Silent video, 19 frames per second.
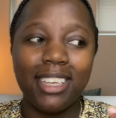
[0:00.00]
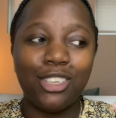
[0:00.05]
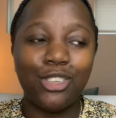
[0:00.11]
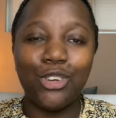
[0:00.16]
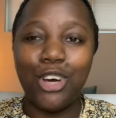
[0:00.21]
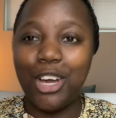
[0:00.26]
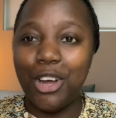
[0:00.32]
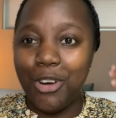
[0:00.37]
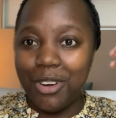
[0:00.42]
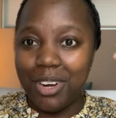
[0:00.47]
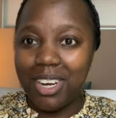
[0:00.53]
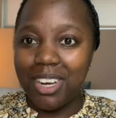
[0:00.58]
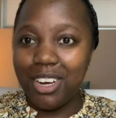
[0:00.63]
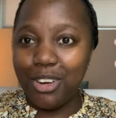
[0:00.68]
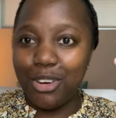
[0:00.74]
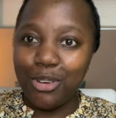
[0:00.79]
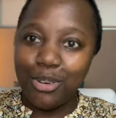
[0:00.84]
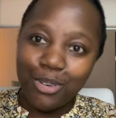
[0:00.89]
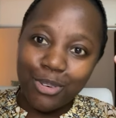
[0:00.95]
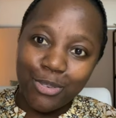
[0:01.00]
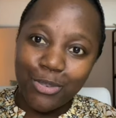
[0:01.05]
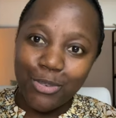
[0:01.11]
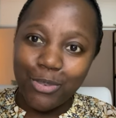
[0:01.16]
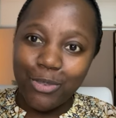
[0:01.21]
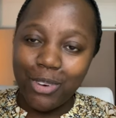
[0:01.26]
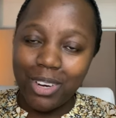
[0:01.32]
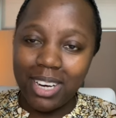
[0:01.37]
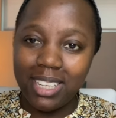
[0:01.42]
So I already
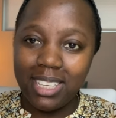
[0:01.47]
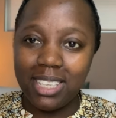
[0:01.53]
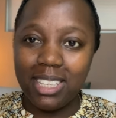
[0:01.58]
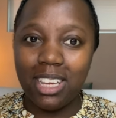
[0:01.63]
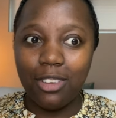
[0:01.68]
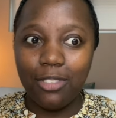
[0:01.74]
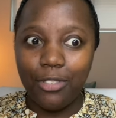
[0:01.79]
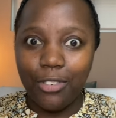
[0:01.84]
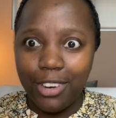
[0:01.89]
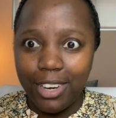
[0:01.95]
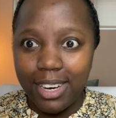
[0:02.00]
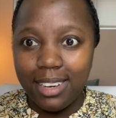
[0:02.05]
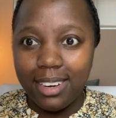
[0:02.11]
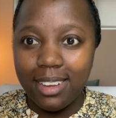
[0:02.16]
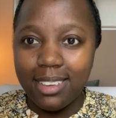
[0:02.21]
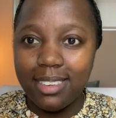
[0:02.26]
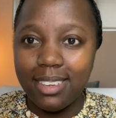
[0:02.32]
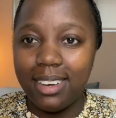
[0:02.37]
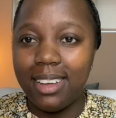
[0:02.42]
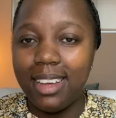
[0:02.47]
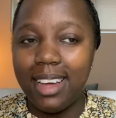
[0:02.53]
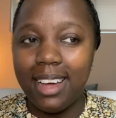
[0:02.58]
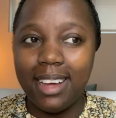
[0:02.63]
know when I see a fragrance that